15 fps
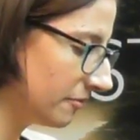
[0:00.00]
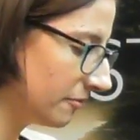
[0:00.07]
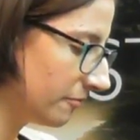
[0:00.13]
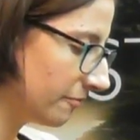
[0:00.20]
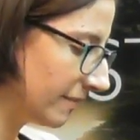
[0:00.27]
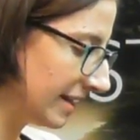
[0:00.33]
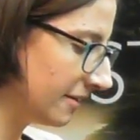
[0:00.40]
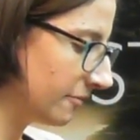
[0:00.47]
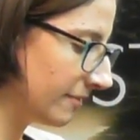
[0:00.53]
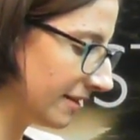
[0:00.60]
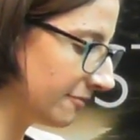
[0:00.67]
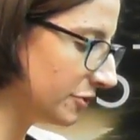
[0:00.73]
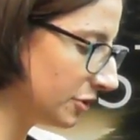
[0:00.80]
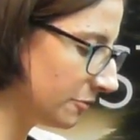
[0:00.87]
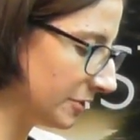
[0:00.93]
Where were
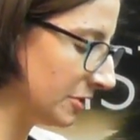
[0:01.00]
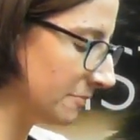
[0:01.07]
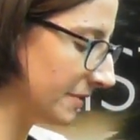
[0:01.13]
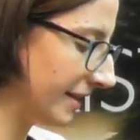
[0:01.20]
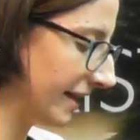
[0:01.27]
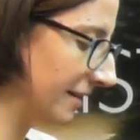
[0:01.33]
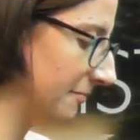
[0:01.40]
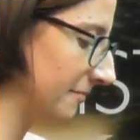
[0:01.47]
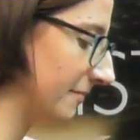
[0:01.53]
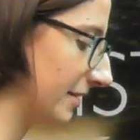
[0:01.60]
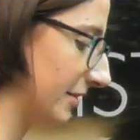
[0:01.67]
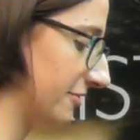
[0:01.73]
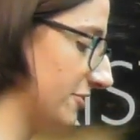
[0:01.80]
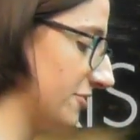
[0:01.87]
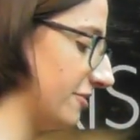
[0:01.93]
you when you became a
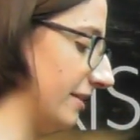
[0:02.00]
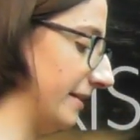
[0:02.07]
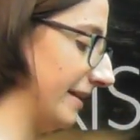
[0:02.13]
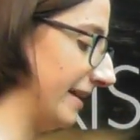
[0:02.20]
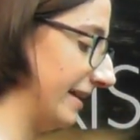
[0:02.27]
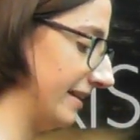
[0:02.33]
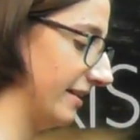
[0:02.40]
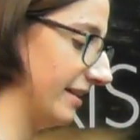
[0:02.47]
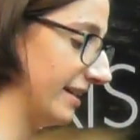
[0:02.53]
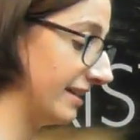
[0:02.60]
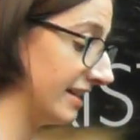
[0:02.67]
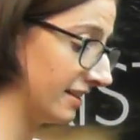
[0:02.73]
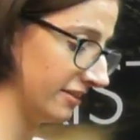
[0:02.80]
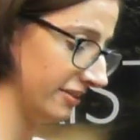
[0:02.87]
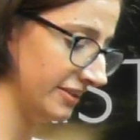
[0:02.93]
Christian? In
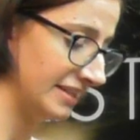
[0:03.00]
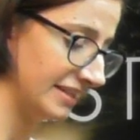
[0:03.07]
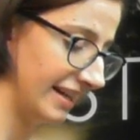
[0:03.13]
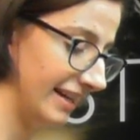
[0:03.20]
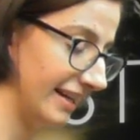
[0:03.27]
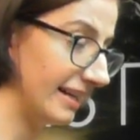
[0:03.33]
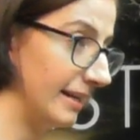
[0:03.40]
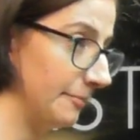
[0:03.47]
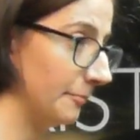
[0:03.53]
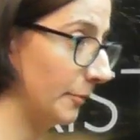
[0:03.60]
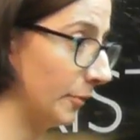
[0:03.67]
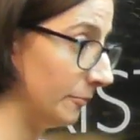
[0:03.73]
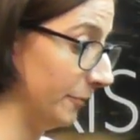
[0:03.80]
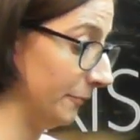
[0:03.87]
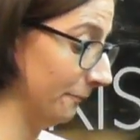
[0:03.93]
England, at Clapham
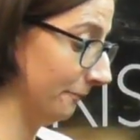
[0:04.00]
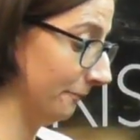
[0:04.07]
Common.